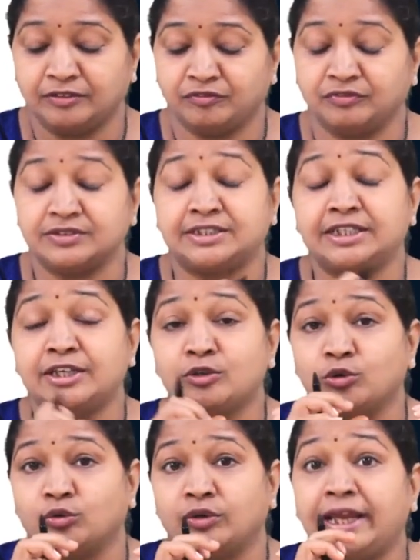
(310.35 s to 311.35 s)

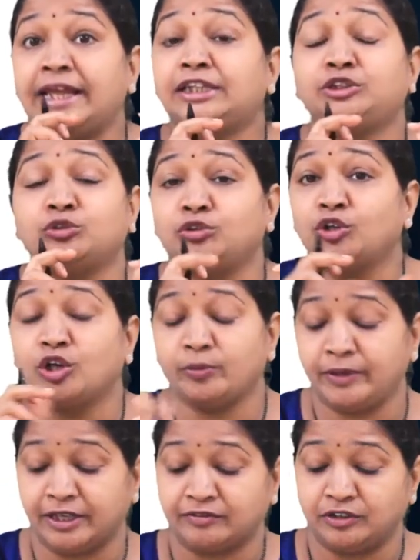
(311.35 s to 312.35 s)
0, a should
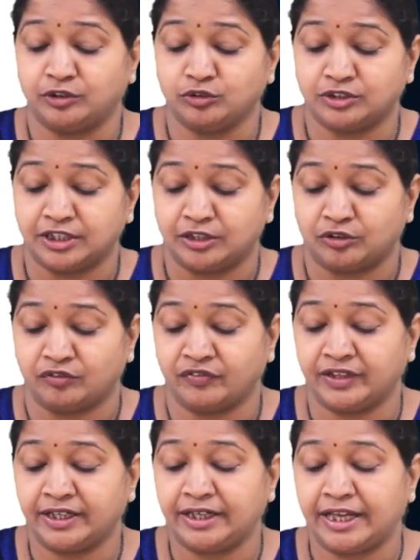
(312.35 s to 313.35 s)
not be equal to 0,
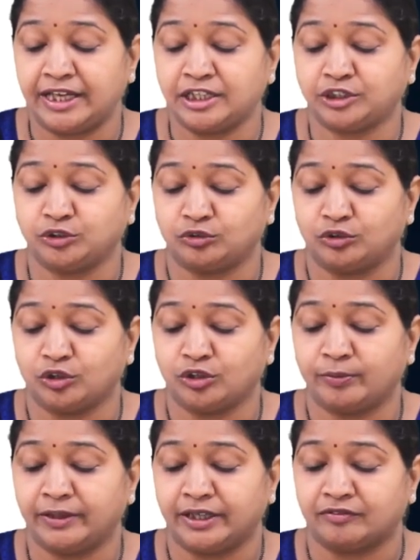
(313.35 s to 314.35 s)
where a should
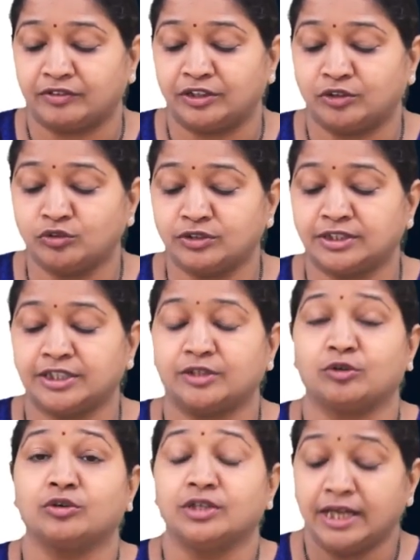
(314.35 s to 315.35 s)
not be equal to
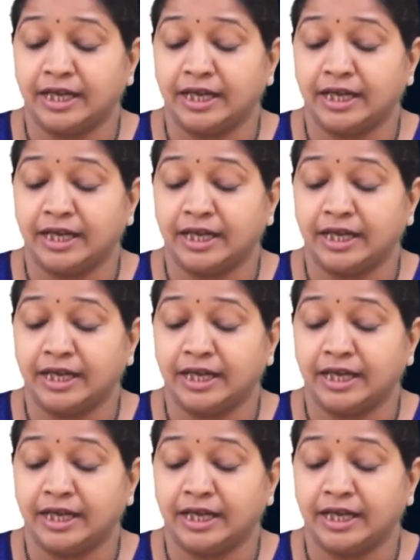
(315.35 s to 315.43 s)
0.